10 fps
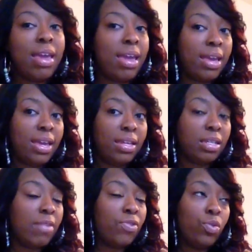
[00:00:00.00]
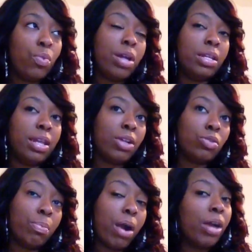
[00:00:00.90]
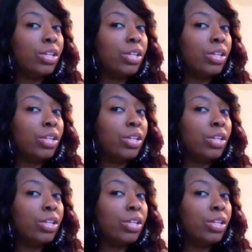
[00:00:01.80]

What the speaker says: And if you want a natural part,